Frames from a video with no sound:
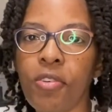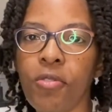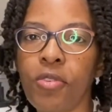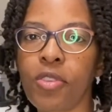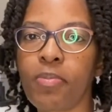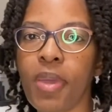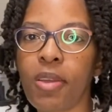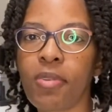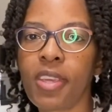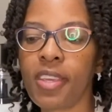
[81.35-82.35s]

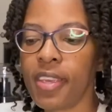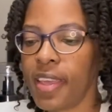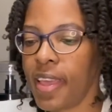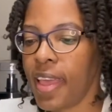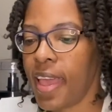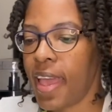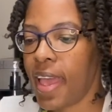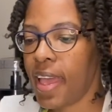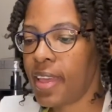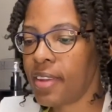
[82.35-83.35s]
rosemary,
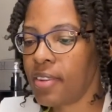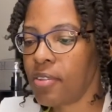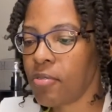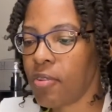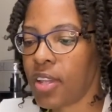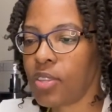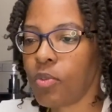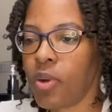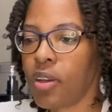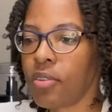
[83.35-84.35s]
and rice
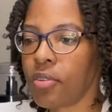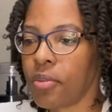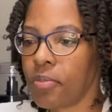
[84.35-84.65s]
water.